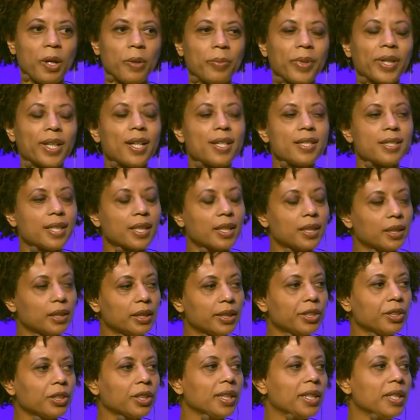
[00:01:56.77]
because it
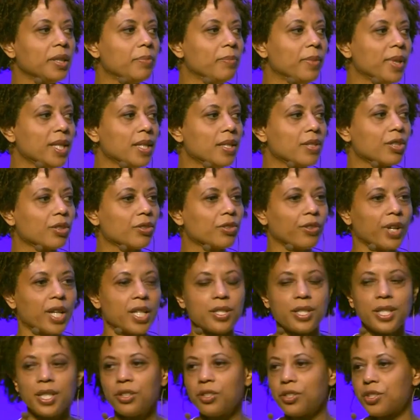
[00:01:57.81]
clearly means a
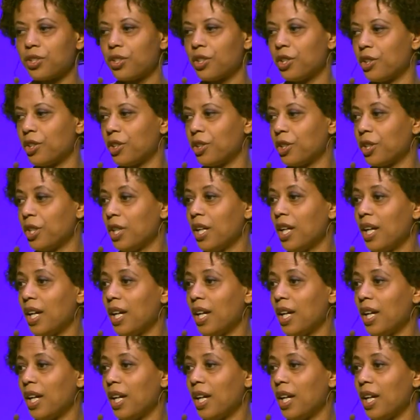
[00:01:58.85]
great deal to her,